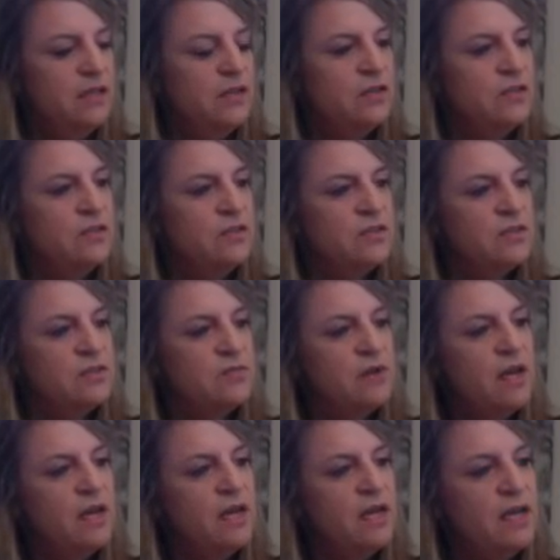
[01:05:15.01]
You could use
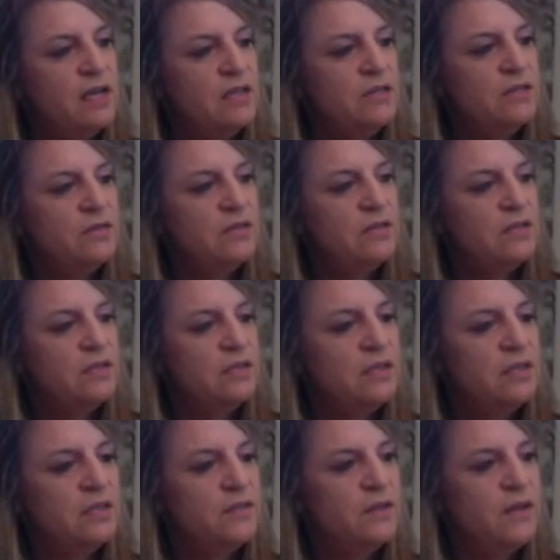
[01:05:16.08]
thread, you could,
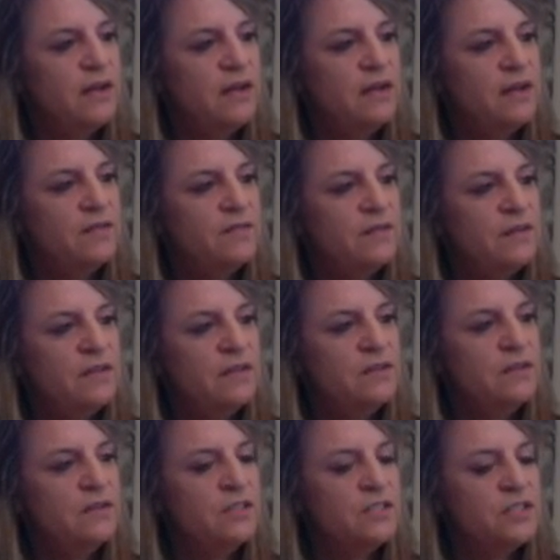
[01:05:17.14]
if you have,
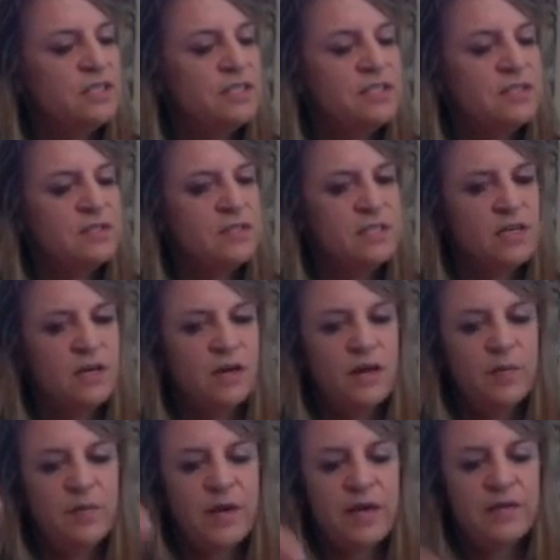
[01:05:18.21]
you could just tear
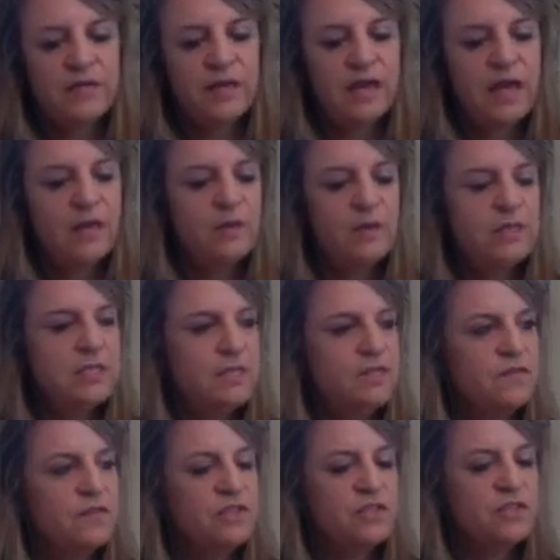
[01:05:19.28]
up, kind of like how we did
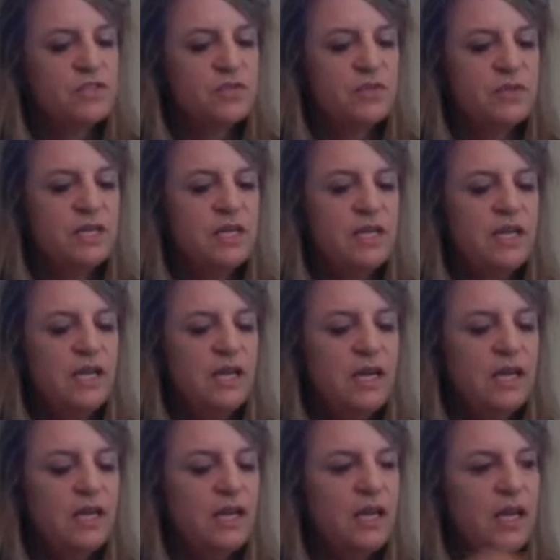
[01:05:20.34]
for the tree,
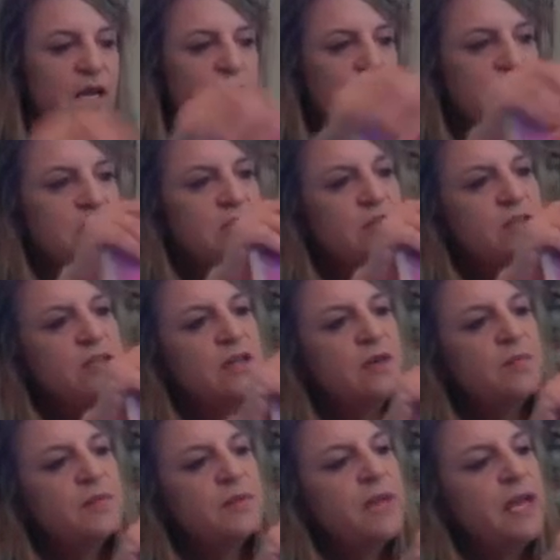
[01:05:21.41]
how we teared
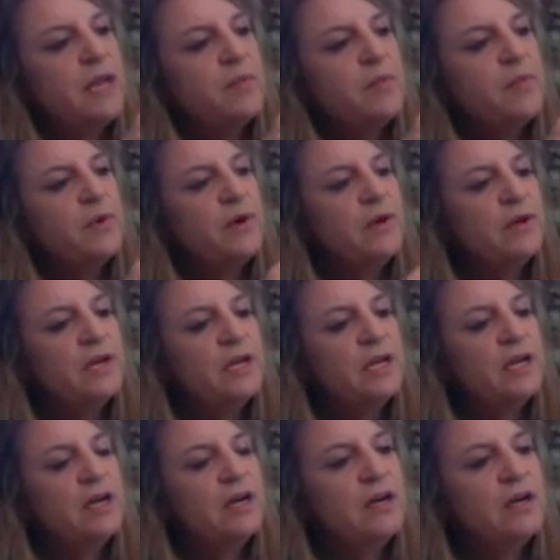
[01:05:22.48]
up the paper
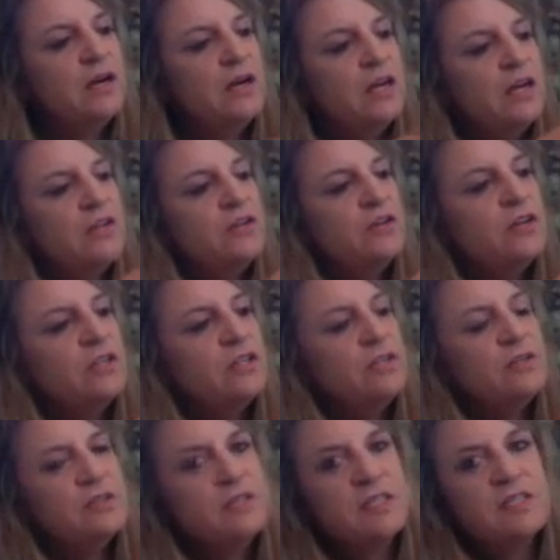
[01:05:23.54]
here. You could
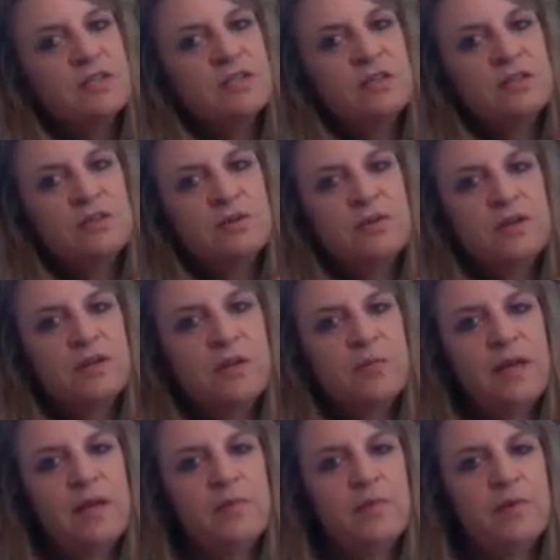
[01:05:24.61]
use torn up
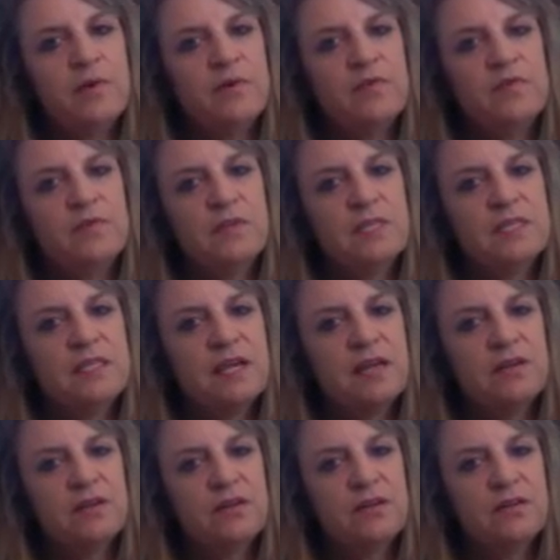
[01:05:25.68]
paper for the
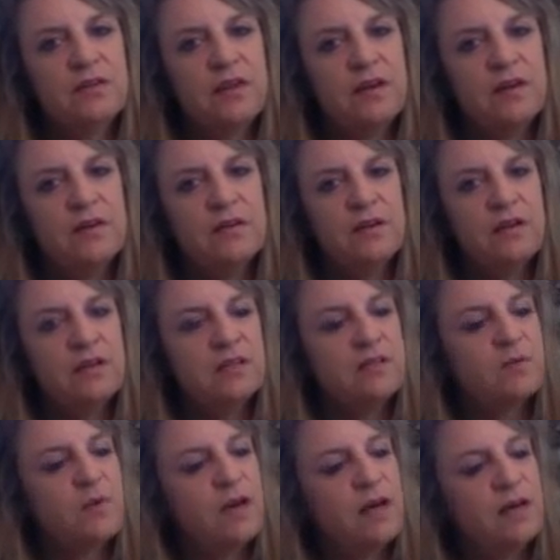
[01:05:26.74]
center there
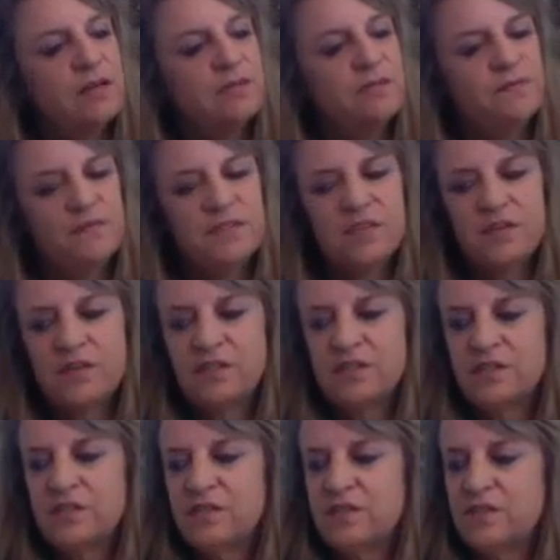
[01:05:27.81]
as well. So you can
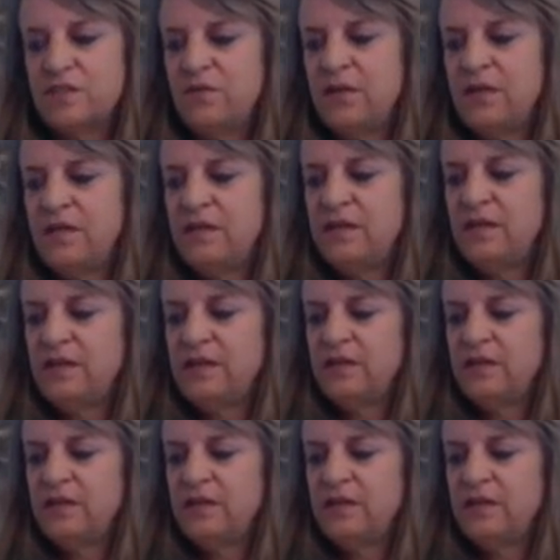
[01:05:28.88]
just do anything.